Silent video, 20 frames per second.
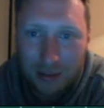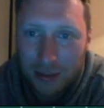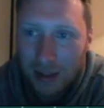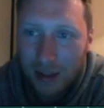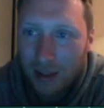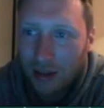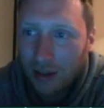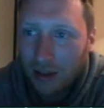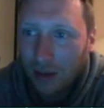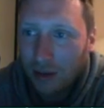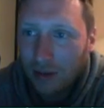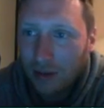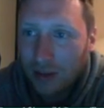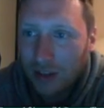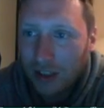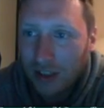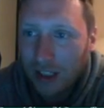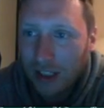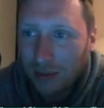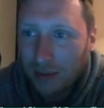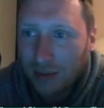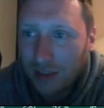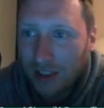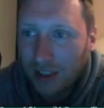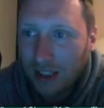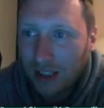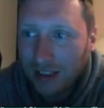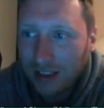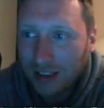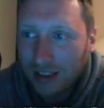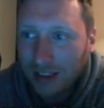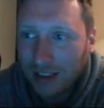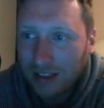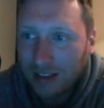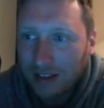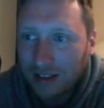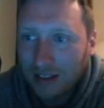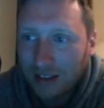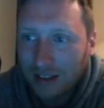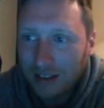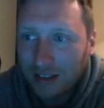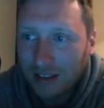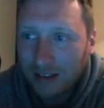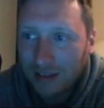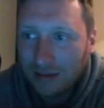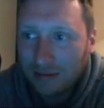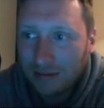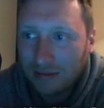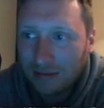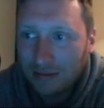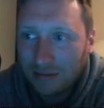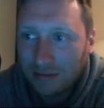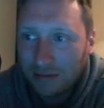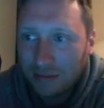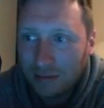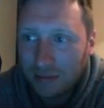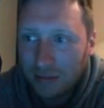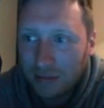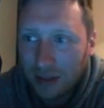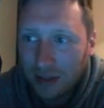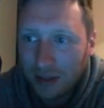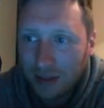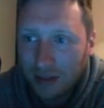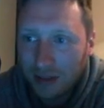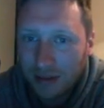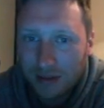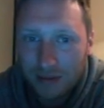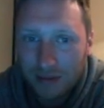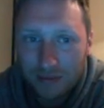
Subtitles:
been on loan to Southampton last season, but